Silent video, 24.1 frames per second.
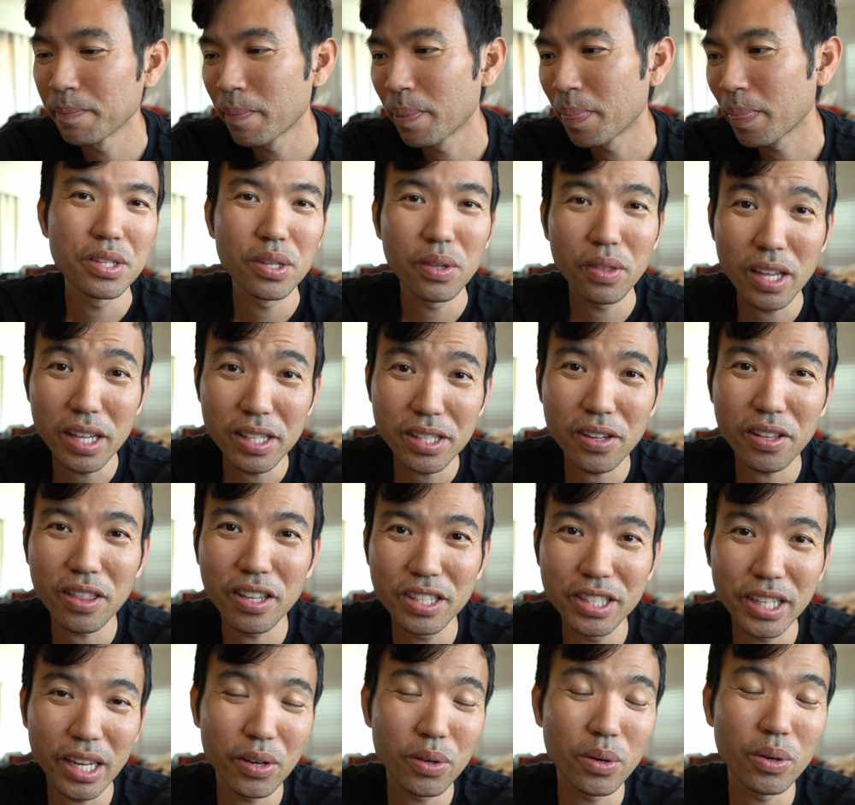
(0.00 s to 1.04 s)
So these are the
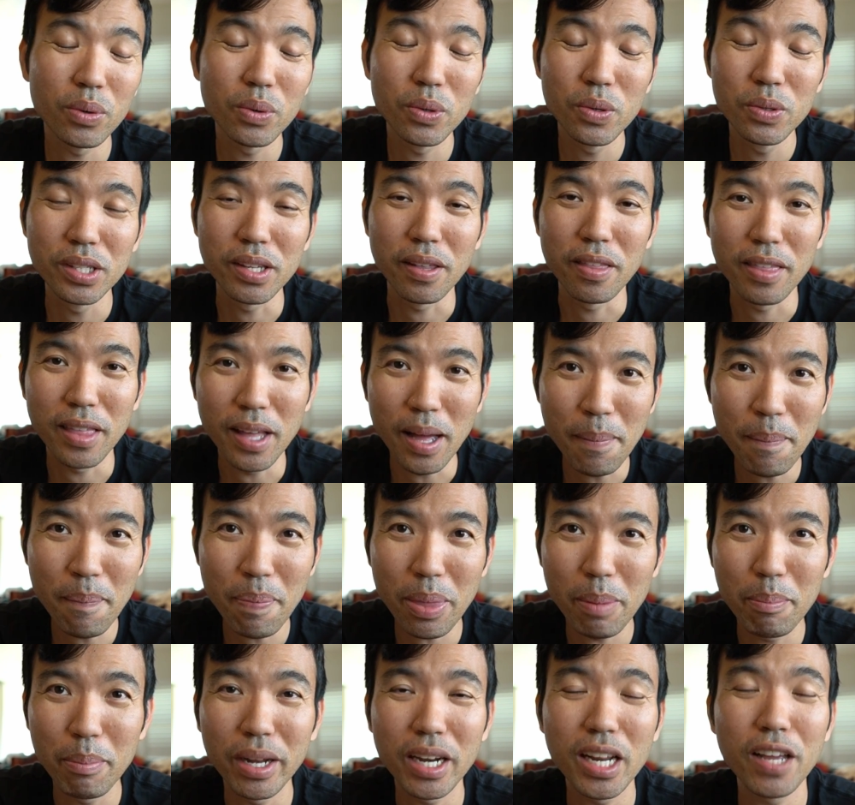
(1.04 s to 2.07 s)
general rules of
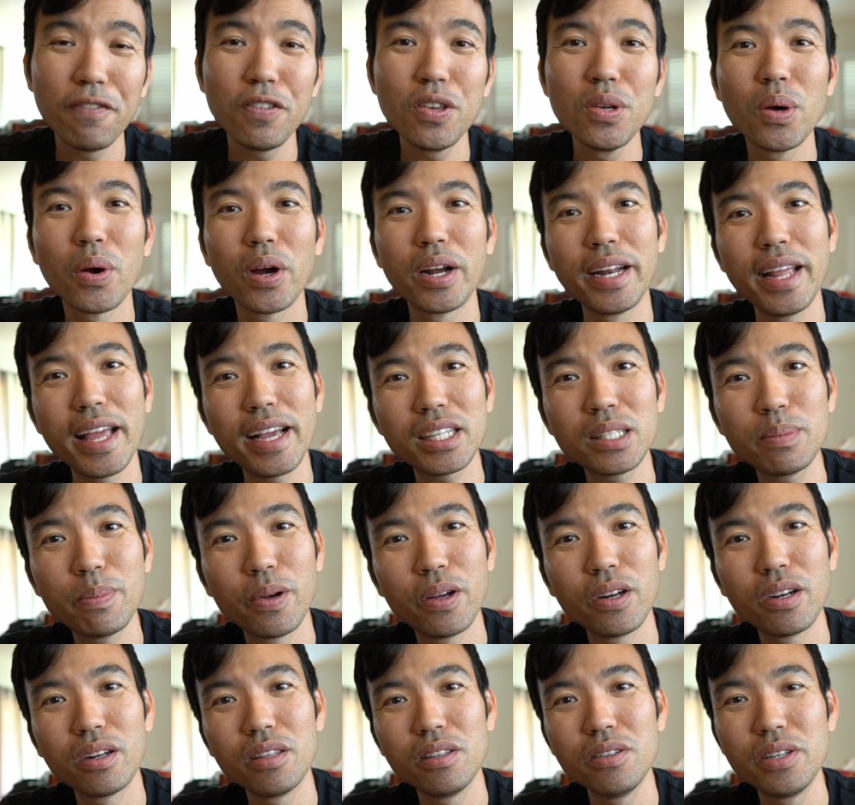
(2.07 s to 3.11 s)
thumb, but if you are an
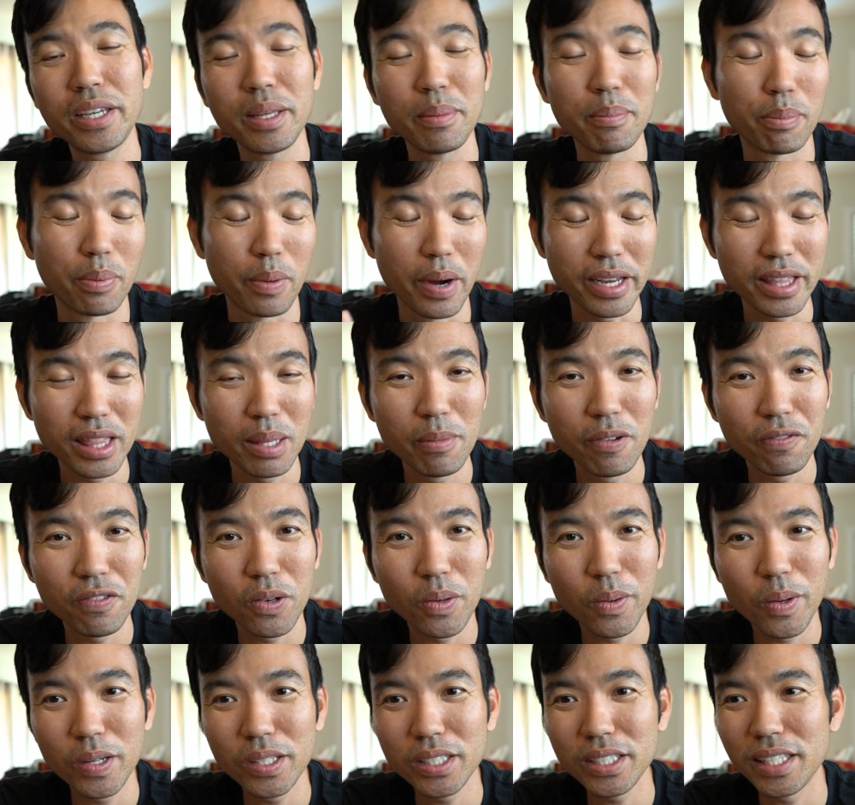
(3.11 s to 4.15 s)
expert, you can break them, of
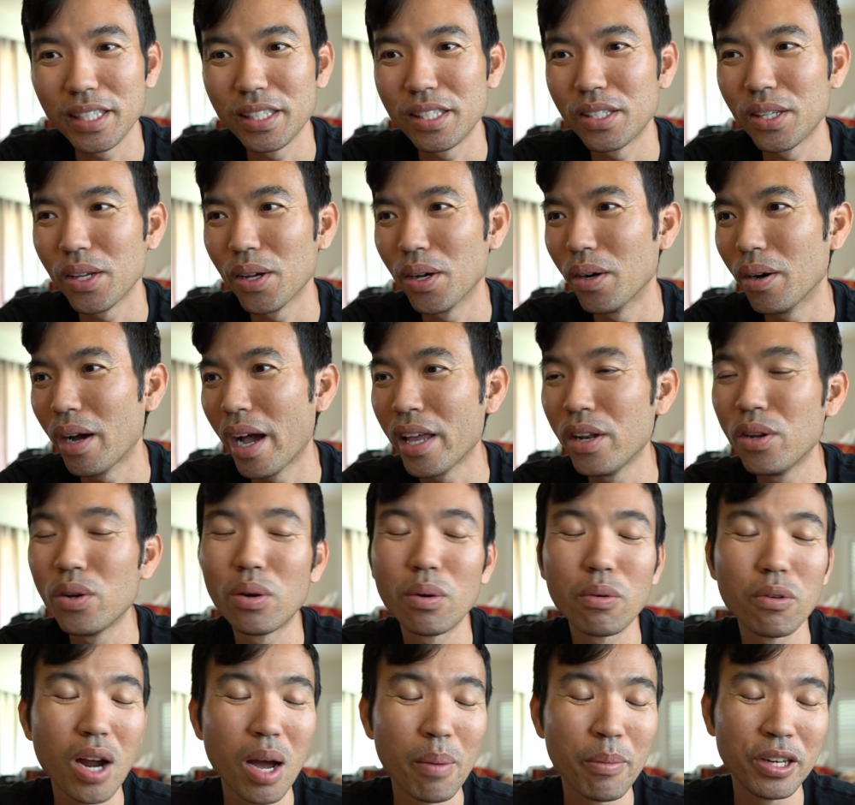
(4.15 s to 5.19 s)
course. And so I know
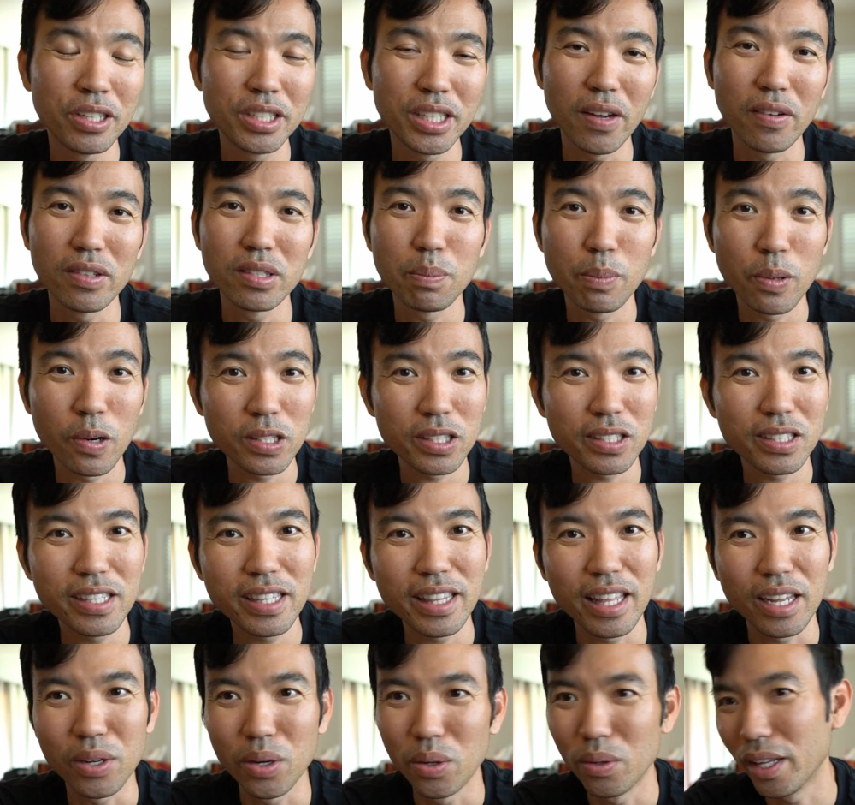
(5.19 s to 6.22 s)
ramen chefs personally
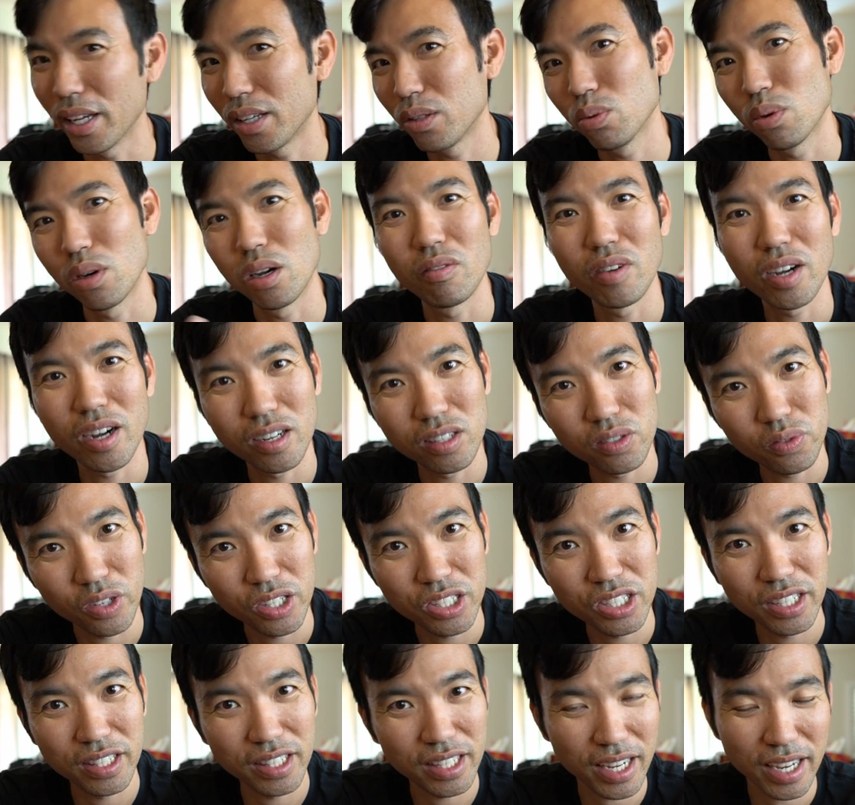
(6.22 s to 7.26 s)
that go like 12 hours for a
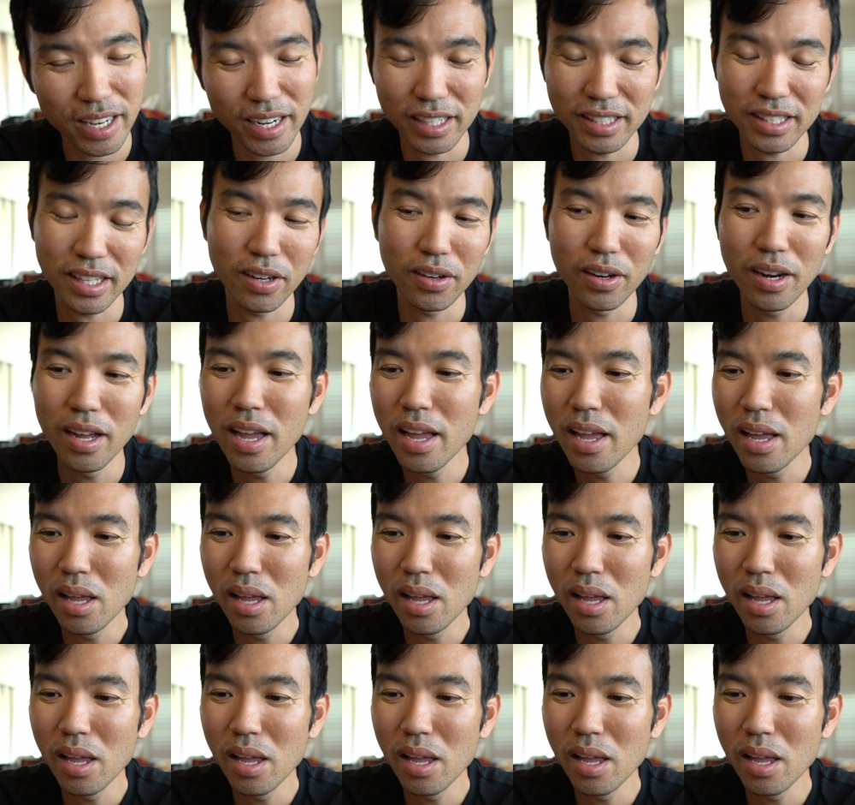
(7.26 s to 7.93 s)
chintan, etc.